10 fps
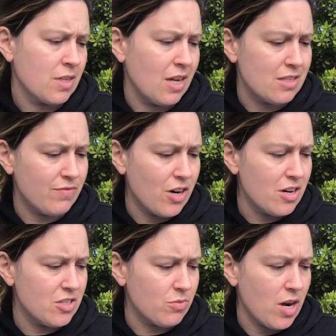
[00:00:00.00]
As far
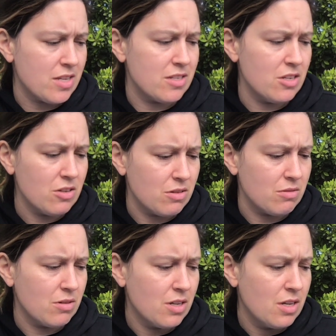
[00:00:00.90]
as Roz
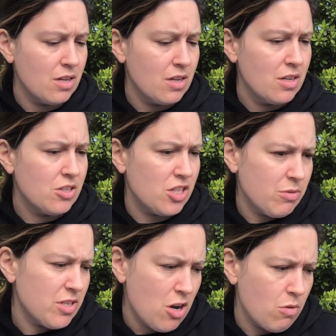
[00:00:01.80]
knew, she
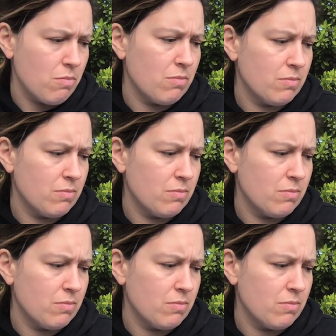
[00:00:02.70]
was home.